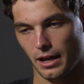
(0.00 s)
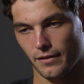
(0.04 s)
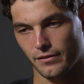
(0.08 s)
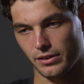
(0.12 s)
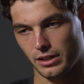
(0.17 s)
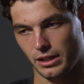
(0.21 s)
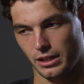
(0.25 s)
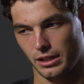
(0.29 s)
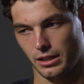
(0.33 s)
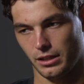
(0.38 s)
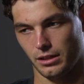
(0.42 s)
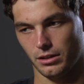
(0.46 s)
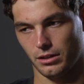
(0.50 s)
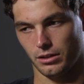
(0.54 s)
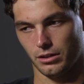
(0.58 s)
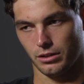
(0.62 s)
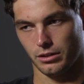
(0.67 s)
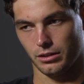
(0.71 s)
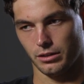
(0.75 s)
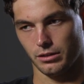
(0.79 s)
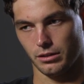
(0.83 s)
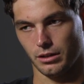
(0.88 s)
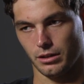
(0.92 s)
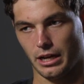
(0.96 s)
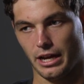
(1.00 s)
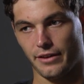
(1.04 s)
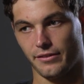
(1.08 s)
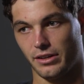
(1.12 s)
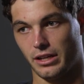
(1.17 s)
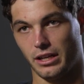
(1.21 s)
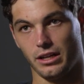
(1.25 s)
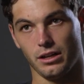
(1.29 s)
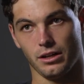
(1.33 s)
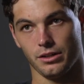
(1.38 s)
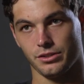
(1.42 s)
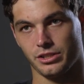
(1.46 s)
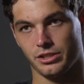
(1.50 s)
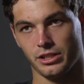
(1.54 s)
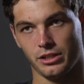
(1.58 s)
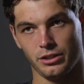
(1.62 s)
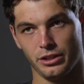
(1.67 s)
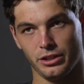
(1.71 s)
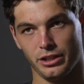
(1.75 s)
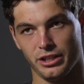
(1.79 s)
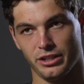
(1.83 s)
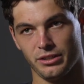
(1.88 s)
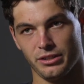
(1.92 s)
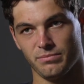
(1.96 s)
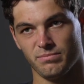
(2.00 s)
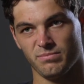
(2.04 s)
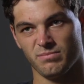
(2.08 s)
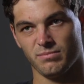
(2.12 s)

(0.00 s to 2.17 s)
haven't hit on I haven't hit on center yet.